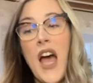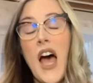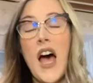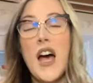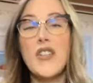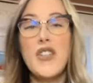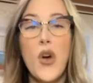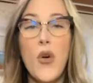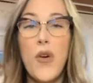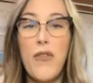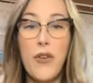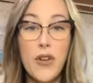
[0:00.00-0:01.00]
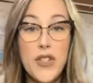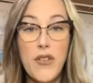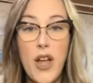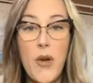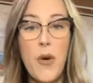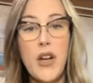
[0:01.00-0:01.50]
Uh, so first of
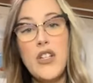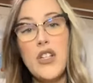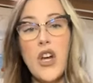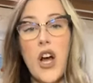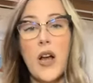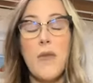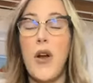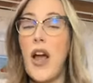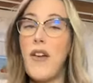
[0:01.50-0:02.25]
all, I wanted to talk about,